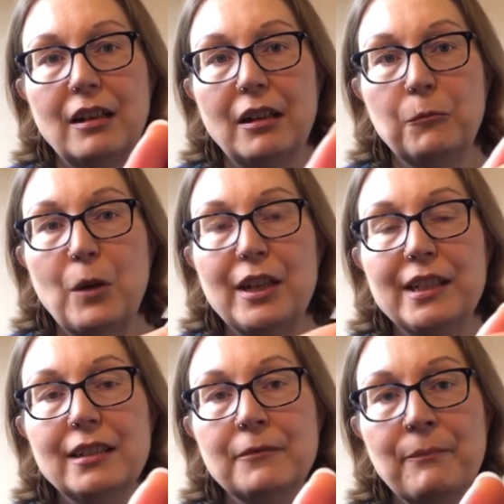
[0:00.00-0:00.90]

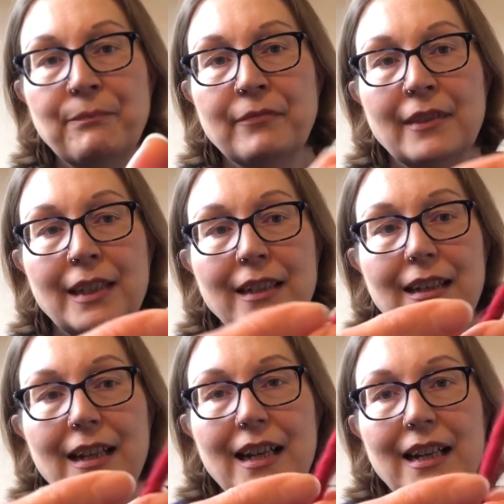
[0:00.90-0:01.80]
unwind,
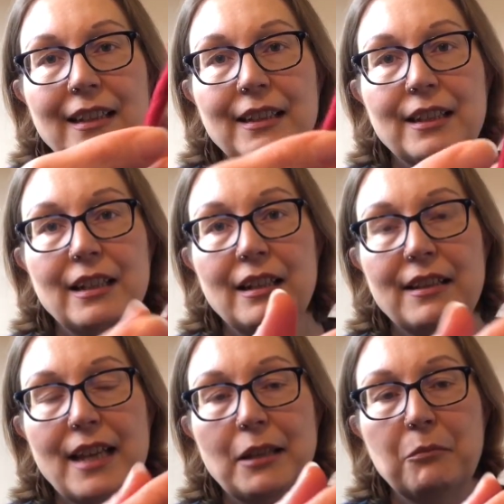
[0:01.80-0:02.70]
and
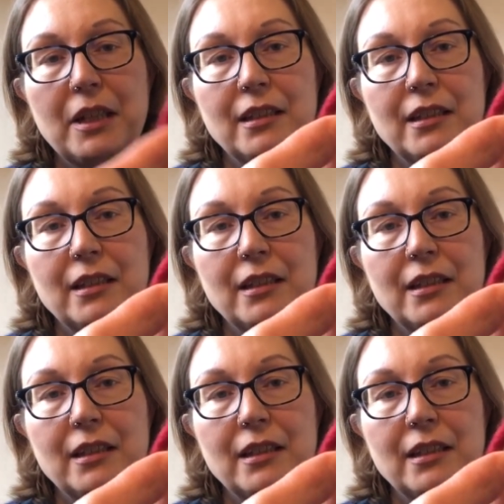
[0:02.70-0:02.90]
that made